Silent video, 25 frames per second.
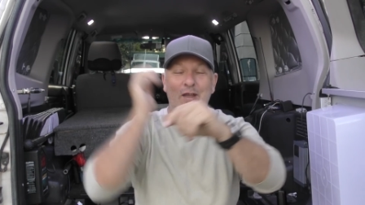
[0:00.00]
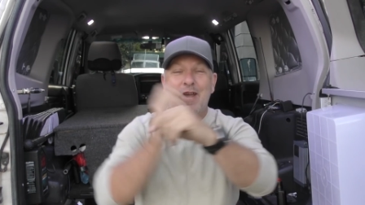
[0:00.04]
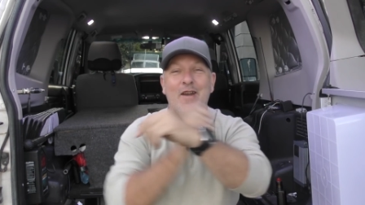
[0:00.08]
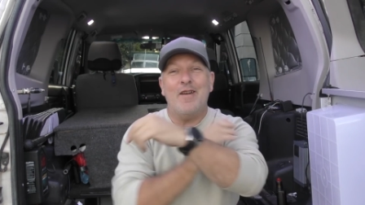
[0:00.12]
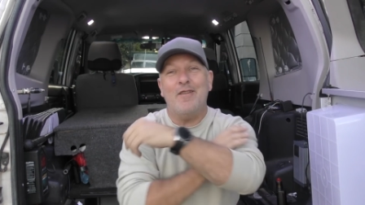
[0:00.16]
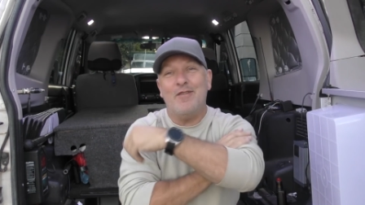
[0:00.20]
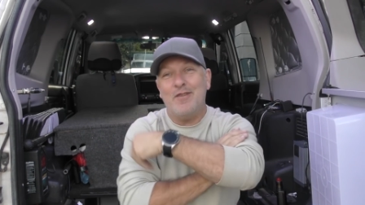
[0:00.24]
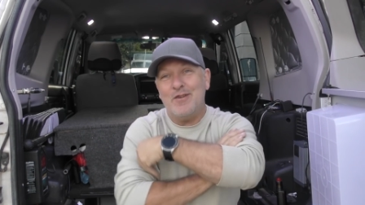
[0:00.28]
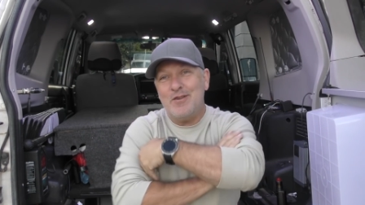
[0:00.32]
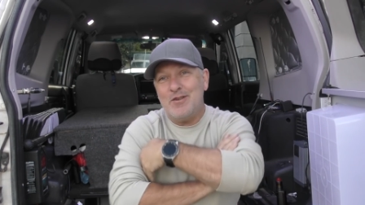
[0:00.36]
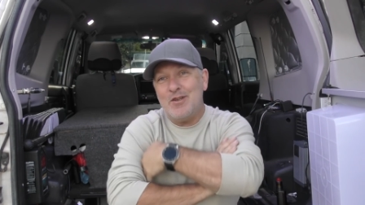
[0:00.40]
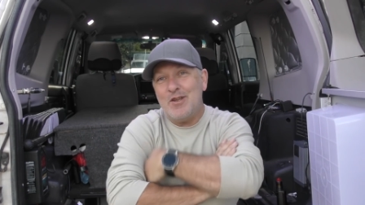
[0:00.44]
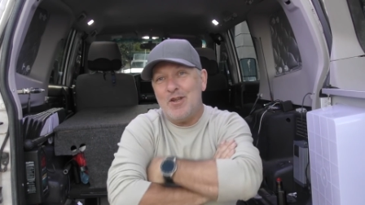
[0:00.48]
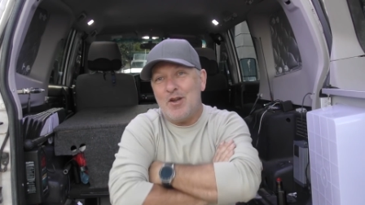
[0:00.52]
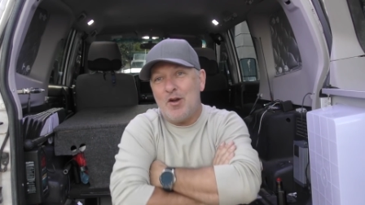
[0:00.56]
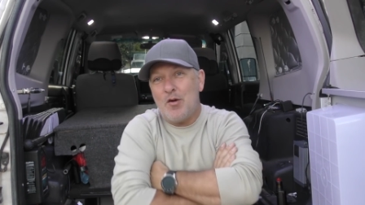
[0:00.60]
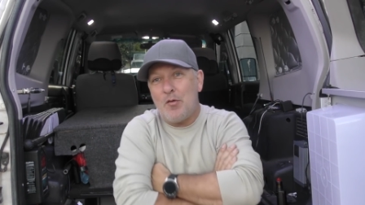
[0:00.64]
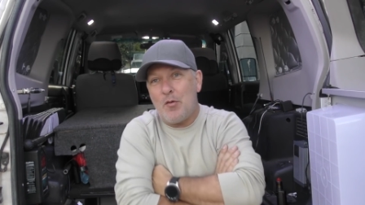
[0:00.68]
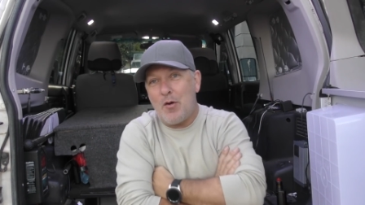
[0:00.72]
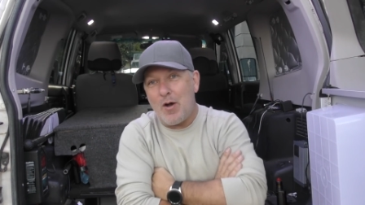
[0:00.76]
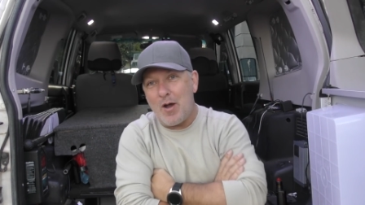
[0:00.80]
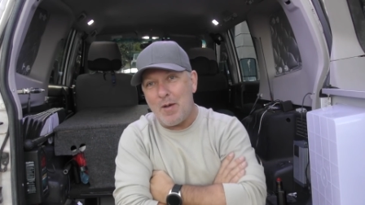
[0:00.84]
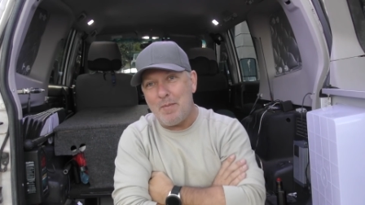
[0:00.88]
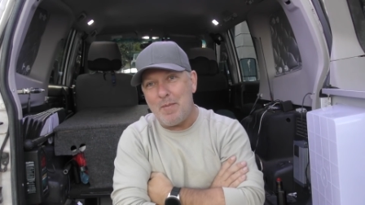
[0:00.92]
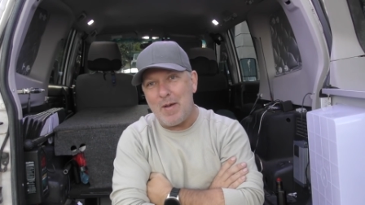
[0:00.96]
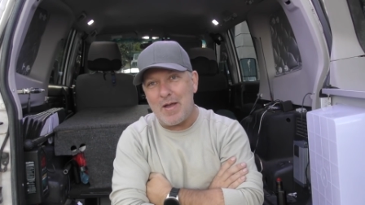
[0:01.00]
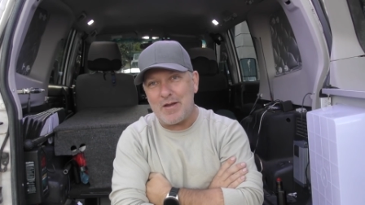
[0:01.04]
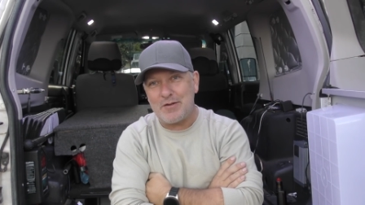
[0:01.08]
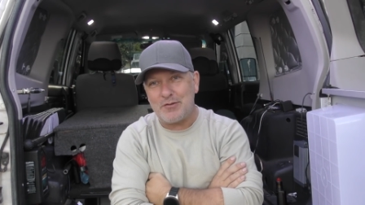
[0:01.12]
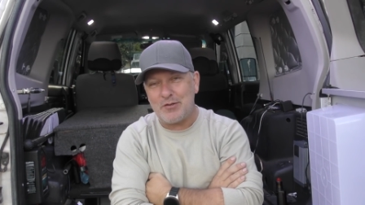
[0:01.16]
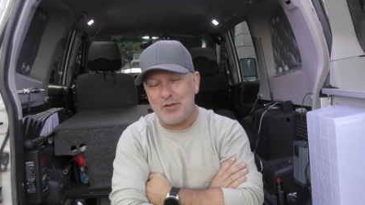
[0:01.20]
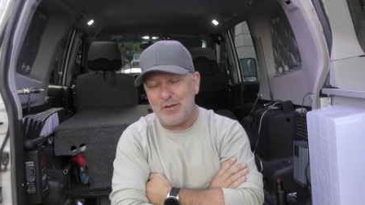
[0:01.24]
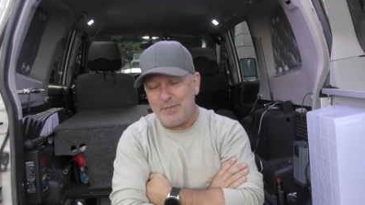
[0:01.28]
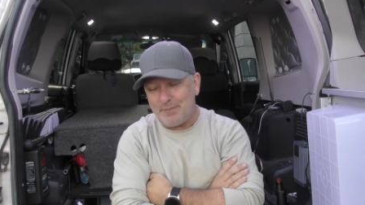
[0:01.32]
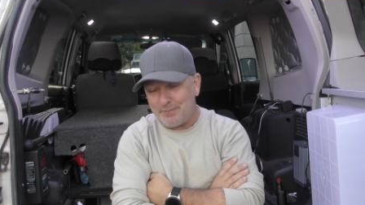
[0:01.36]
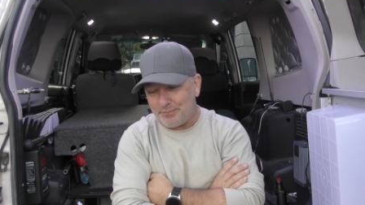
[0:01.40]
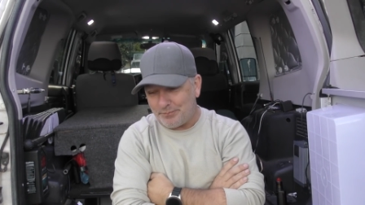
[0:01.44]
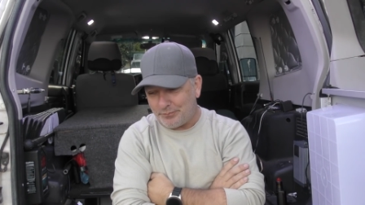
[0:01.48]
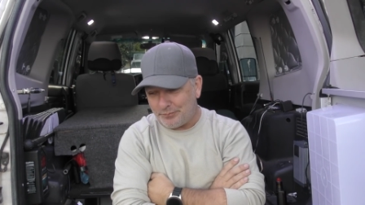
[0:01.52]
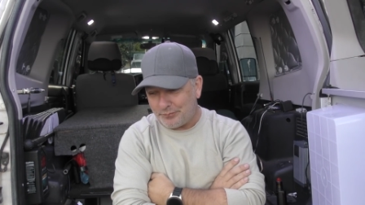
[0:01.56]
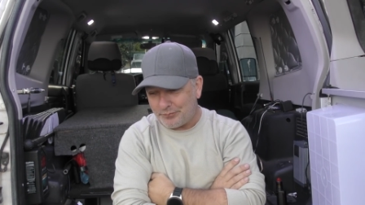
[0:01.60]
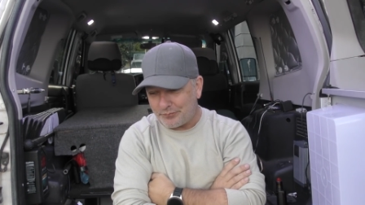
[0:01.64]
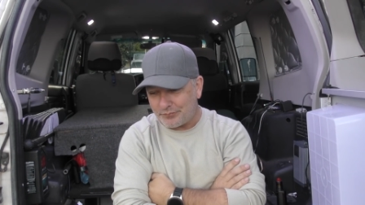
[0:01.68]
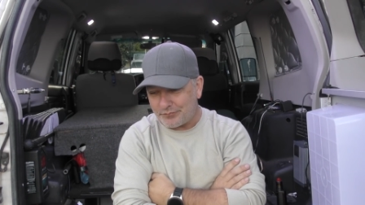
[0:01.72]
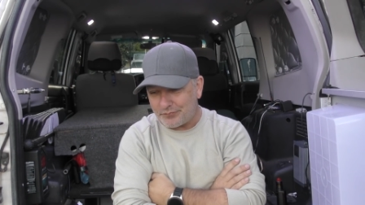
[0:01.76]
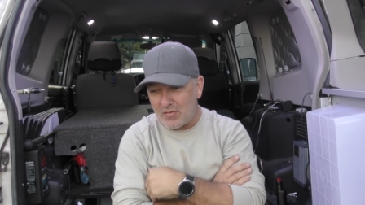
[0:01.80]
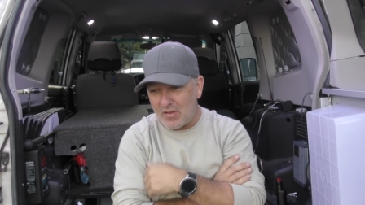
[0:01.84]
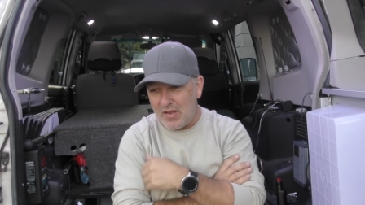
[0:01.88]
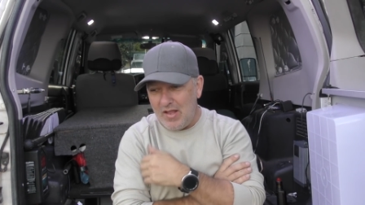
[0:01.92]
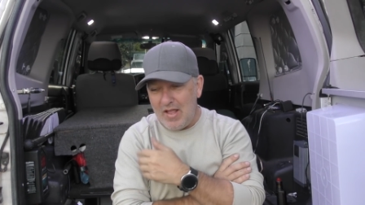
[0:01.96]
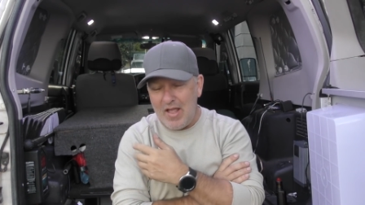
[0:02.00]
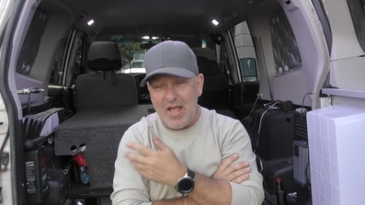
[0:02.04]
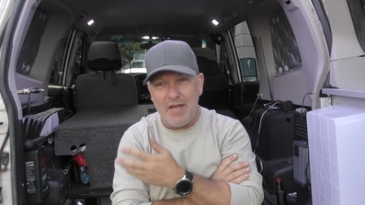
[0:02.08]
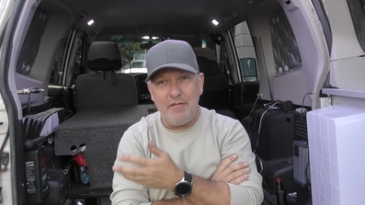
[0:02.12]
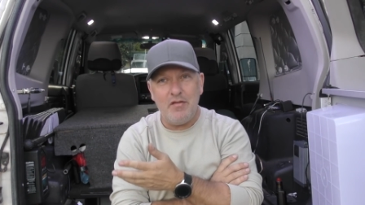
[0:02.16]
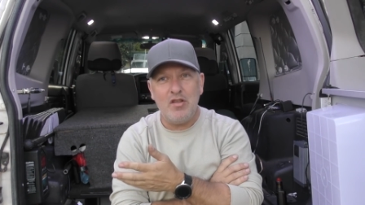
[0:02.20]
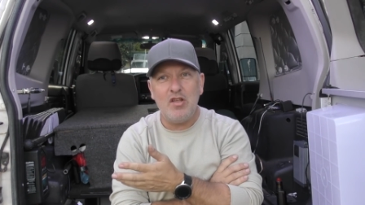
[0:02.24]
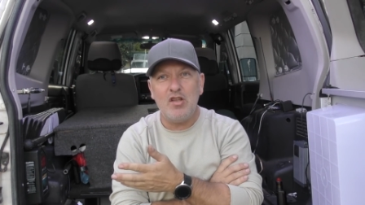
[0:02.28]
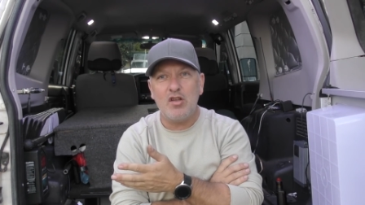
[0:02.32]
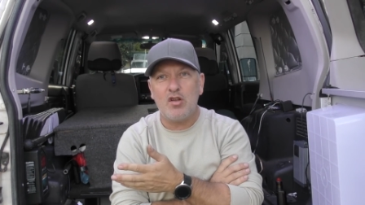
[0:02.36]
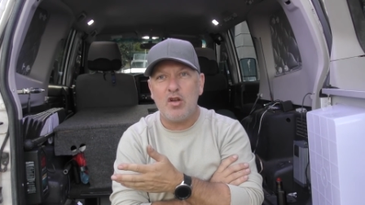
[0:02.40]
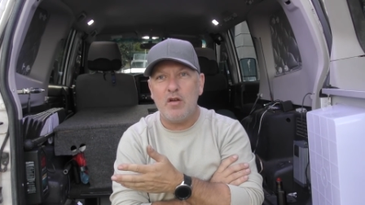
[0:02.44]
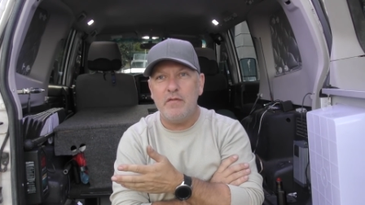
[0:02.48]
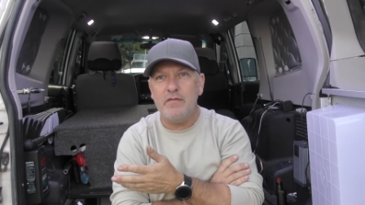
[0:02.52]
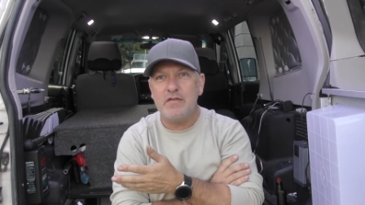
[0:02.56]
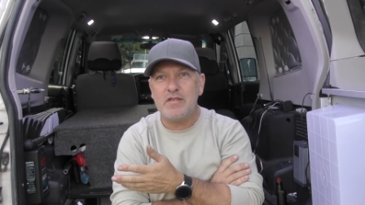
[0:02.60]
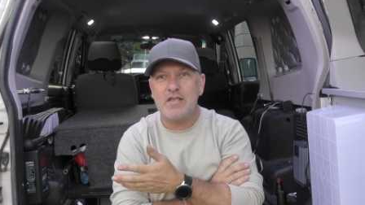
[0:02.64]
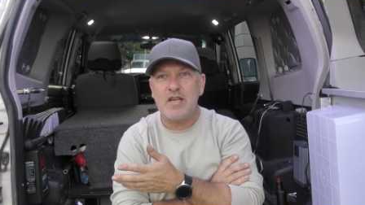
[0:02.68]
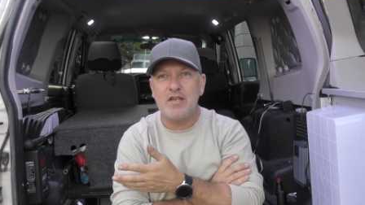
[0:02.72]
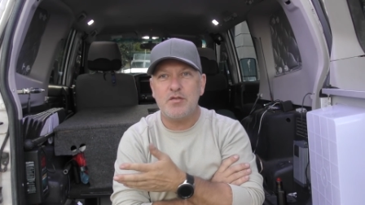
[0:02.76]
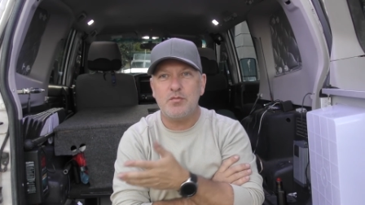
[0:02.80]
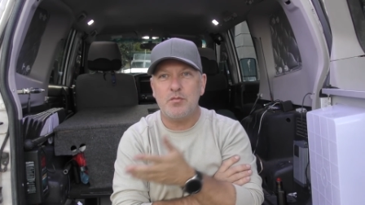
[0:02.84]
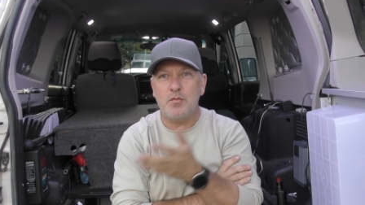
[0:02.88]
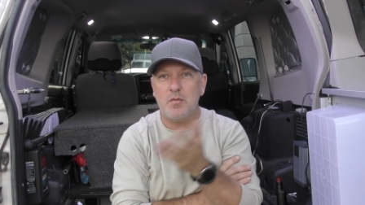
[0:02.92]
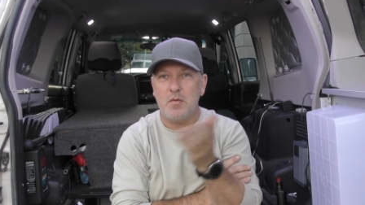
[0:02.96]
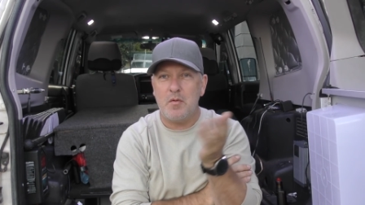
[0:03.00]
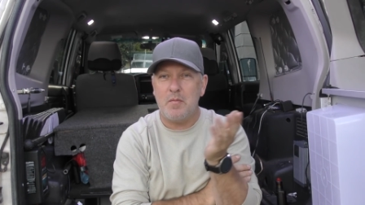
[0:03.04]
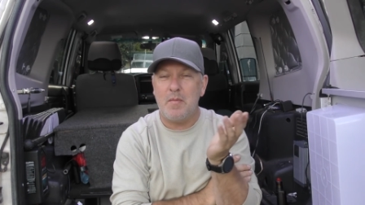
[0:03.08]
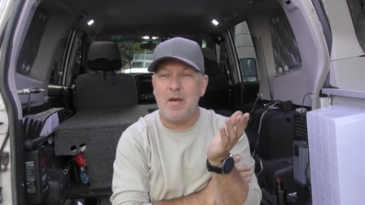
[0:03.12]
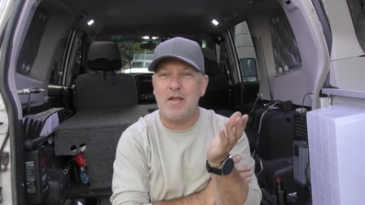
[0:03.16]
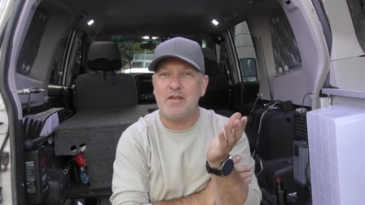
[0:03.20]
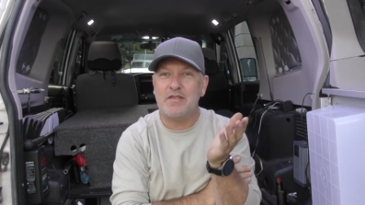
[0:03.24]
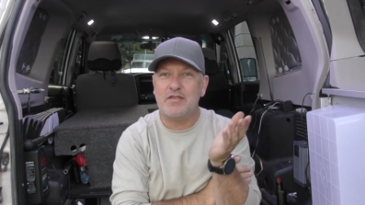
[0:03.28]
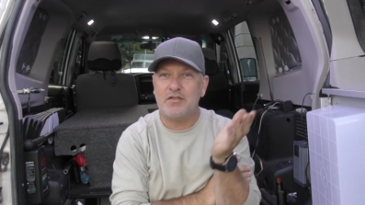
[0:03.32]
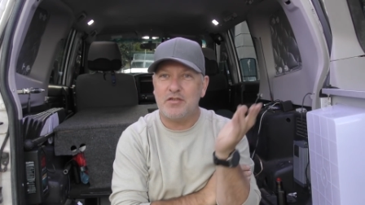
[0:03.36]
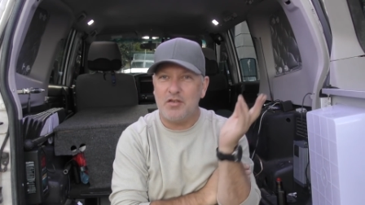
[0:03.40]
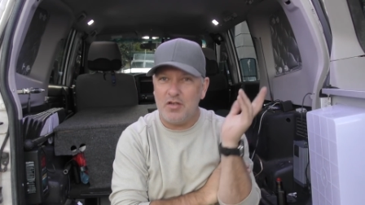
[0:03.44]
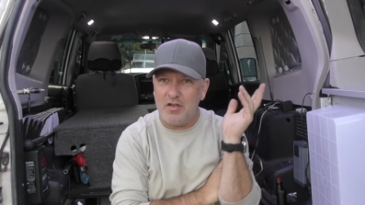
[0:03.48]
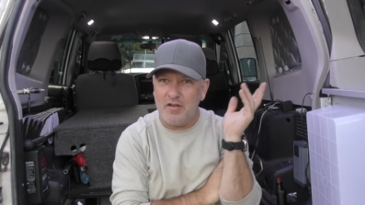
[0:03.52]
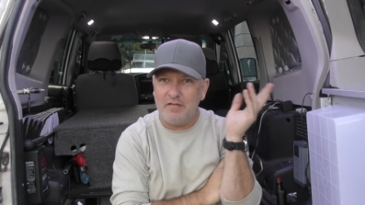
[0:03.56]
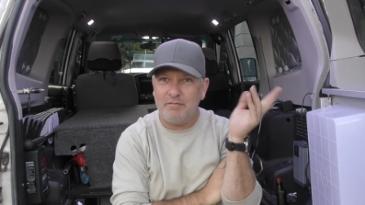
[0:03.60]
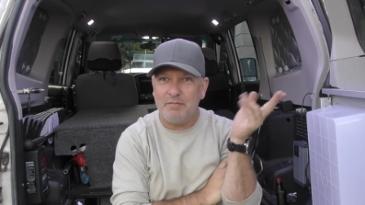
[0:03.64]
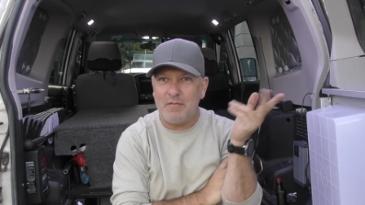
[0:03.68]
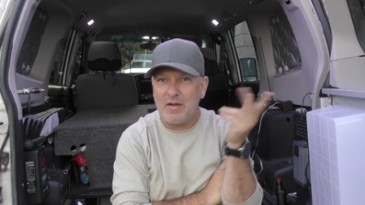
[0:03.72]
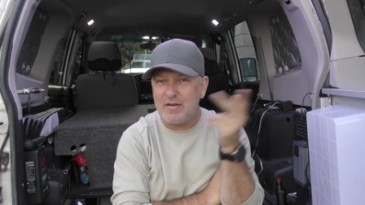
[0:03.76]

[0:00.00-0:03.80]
of the DIY battery. Having a conversation with my mate Steve,